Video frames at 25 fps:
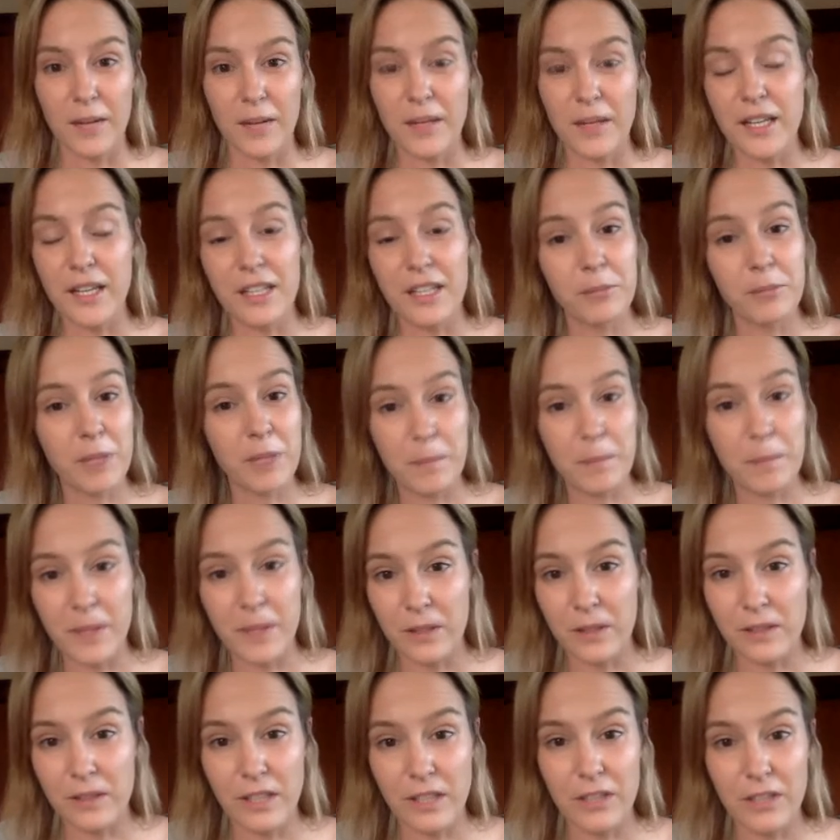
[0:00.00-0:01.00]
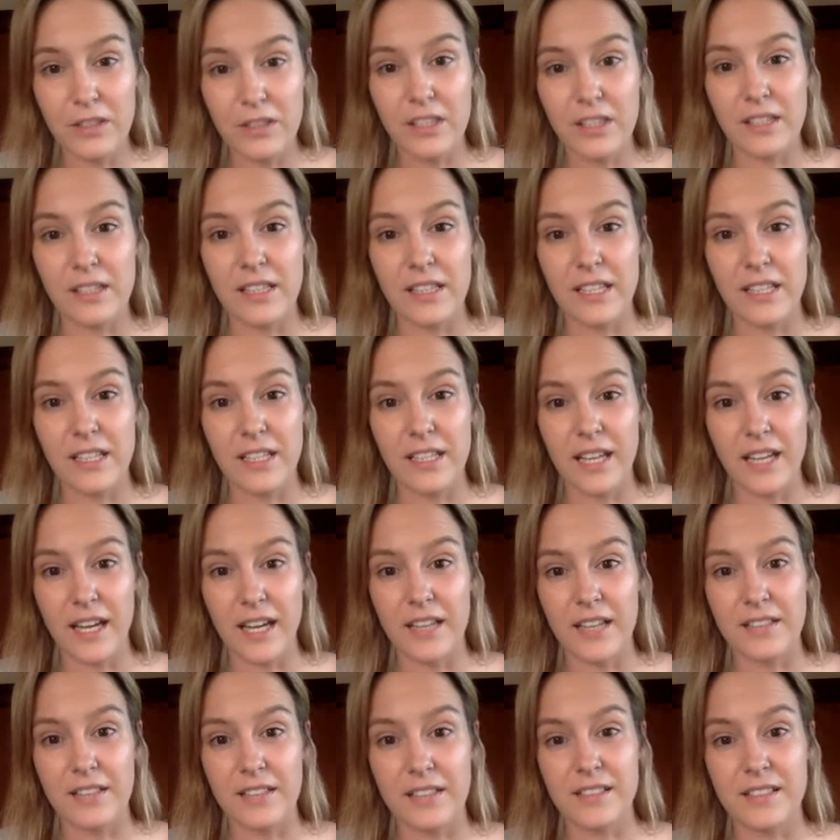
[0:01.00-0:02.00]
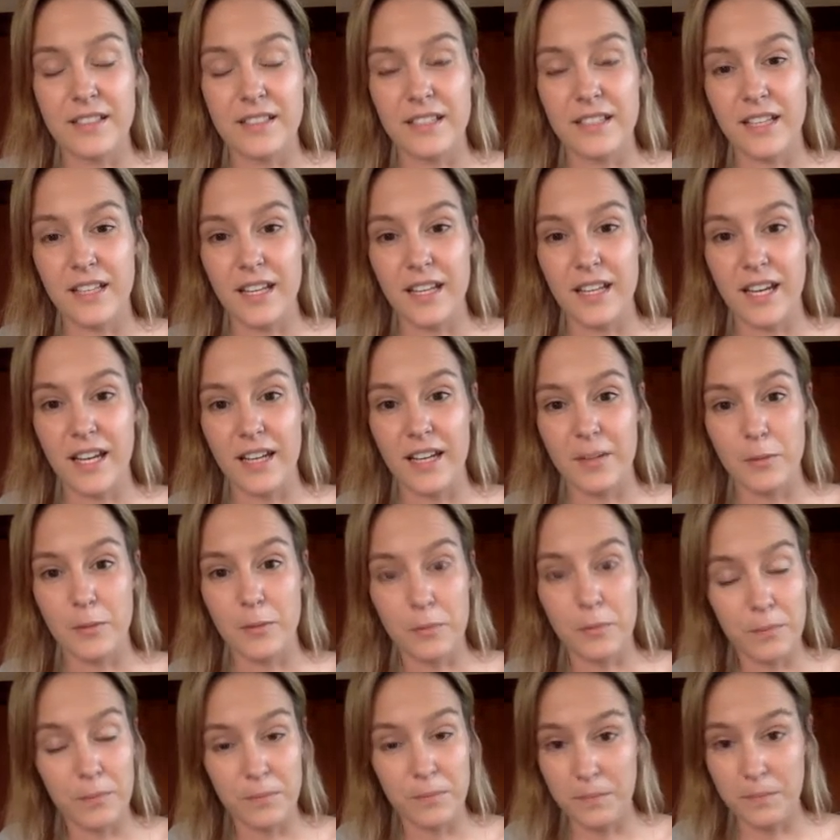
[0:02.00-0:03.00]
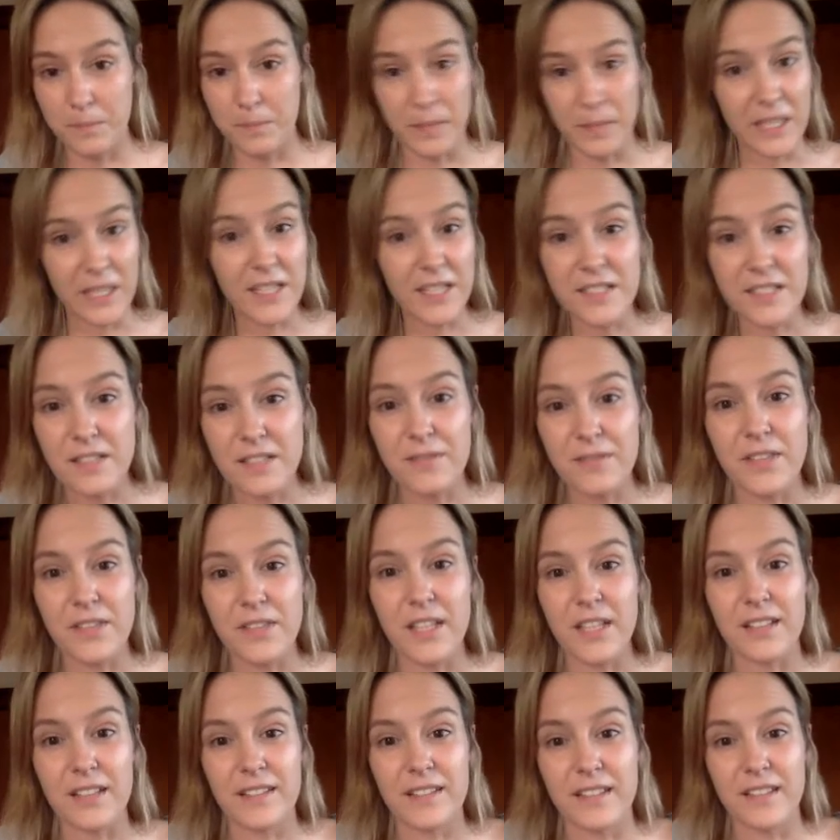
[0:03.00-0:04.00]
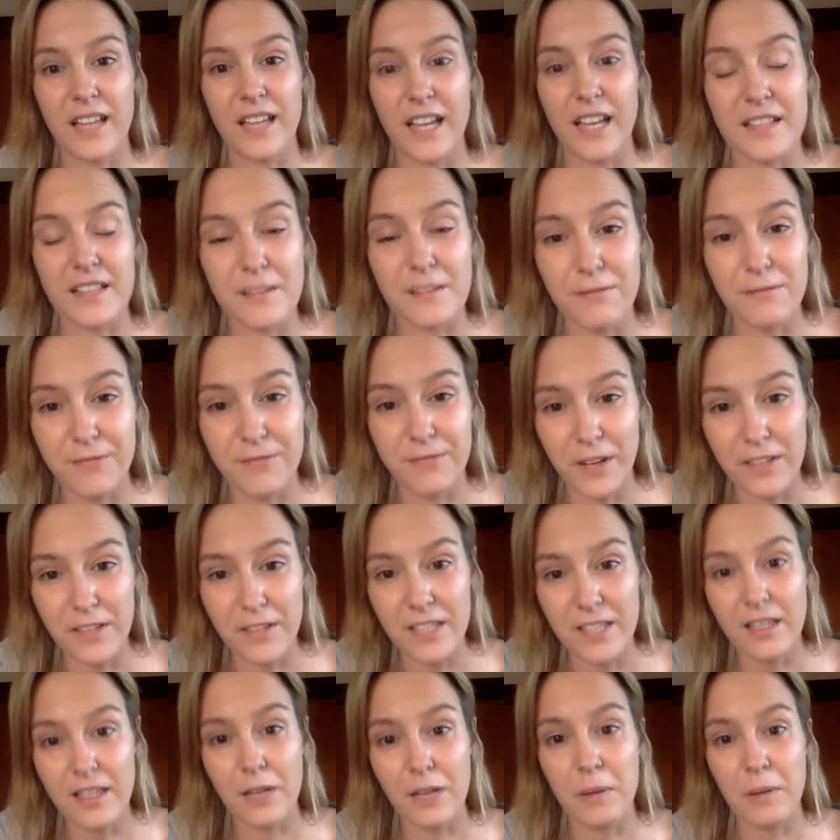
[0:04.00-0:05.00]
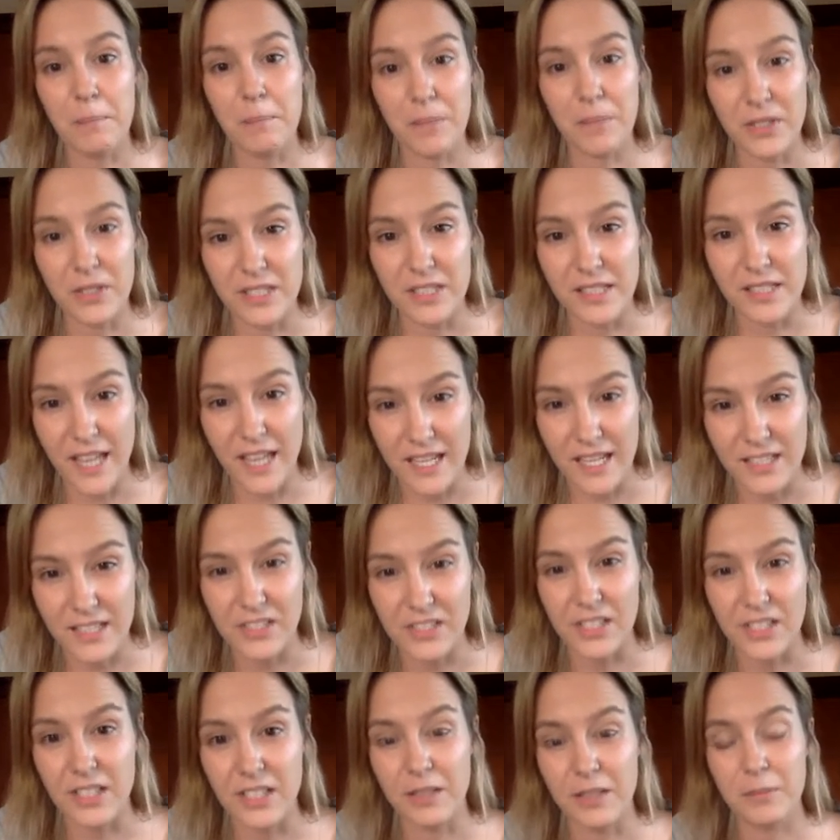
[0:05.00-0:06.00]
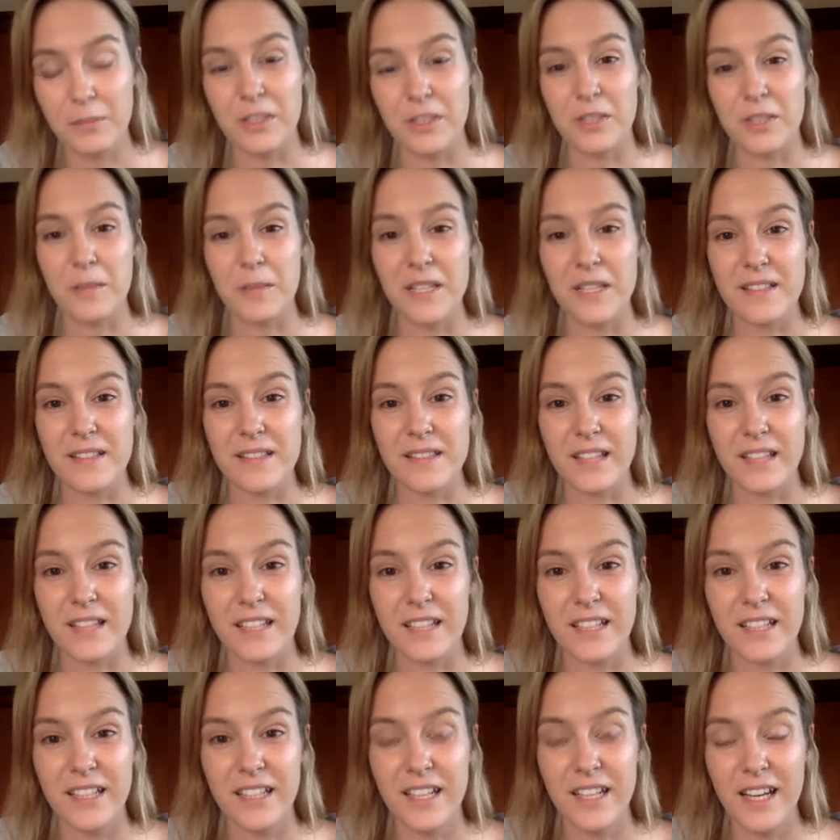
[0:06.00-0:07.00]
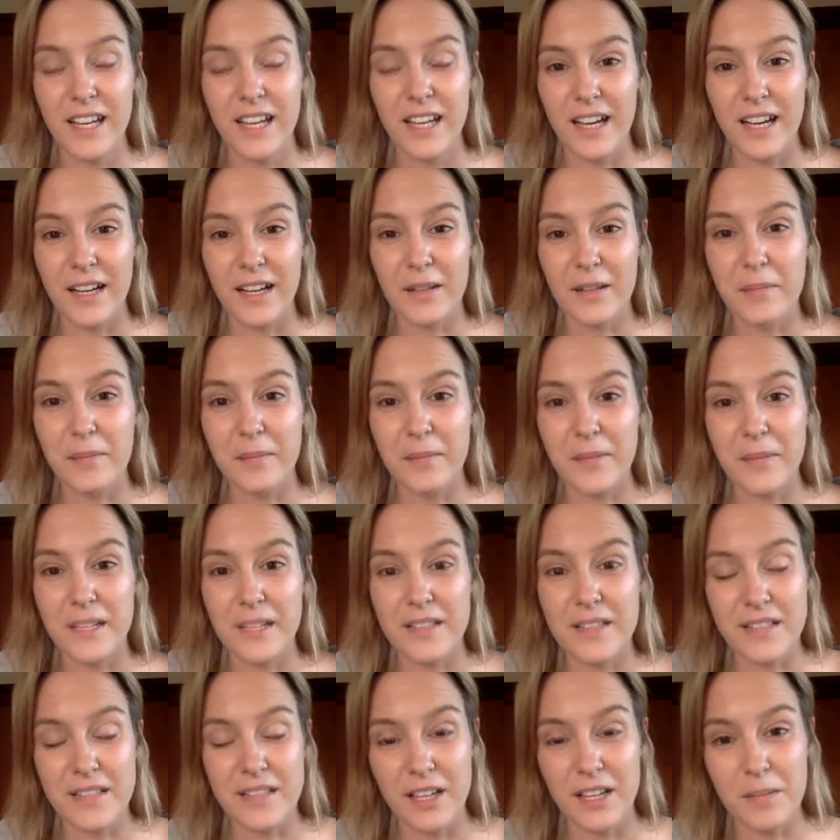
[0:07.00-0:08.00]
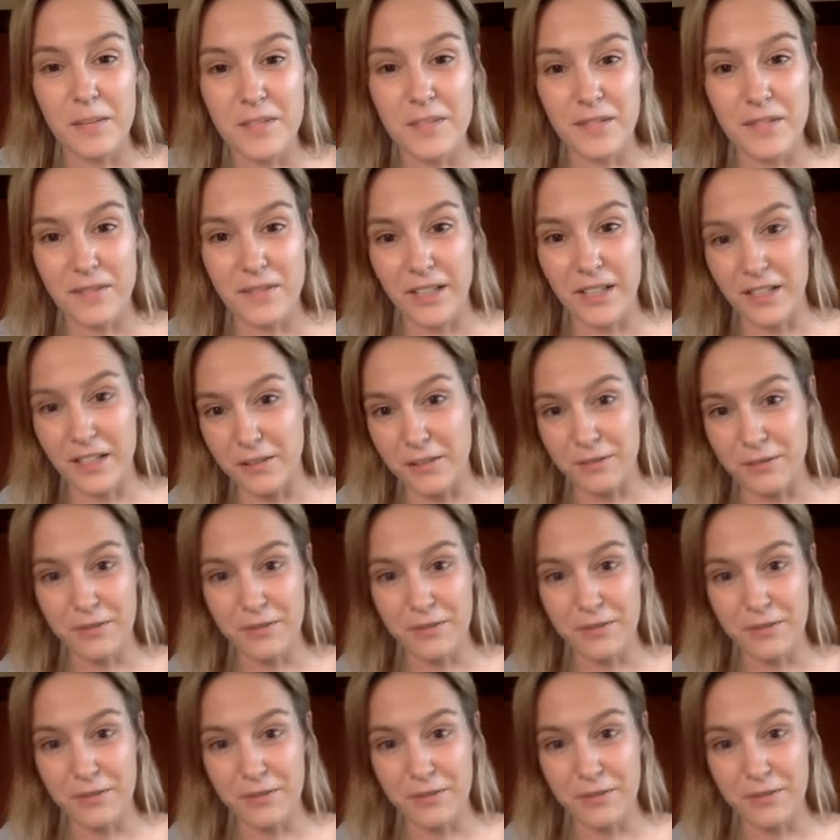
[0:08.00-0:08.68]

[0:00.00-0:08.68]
it can be built locally. And because of this, it has a very low embodied energy, which means that in terms of kind of